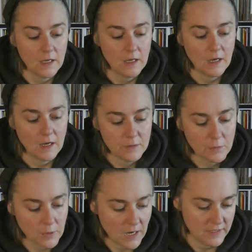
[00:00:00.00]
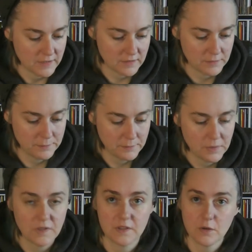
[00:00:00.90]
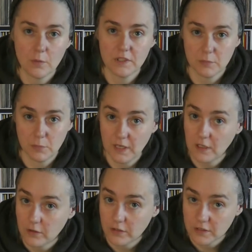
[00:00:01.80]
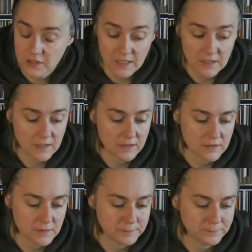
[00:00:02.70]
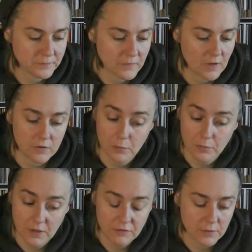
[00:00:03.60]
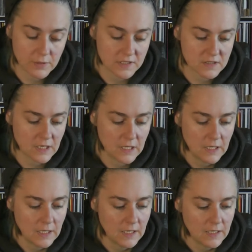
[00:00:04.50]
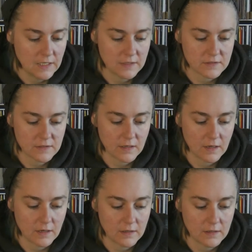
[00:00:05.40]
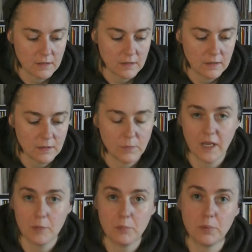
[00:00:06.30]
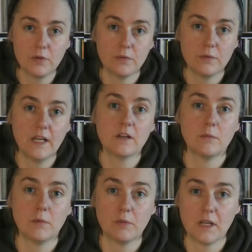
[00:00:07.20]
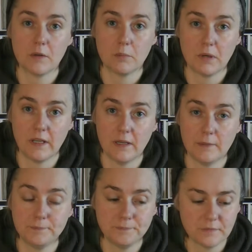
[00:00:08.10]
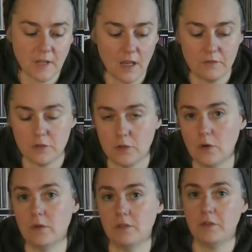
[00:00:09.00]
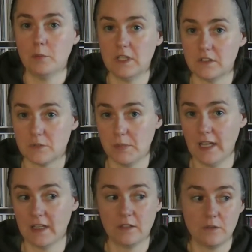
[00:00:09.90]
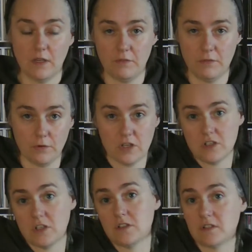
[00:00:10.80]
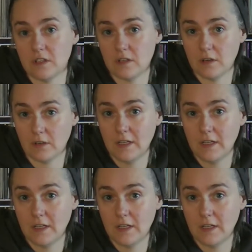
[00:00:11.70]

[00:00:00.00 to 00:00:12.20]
Otherwise, but that's always depending on your settings, on your preference, is when I put a record on my record player, I have to go a few meters back to have furniture to sit on.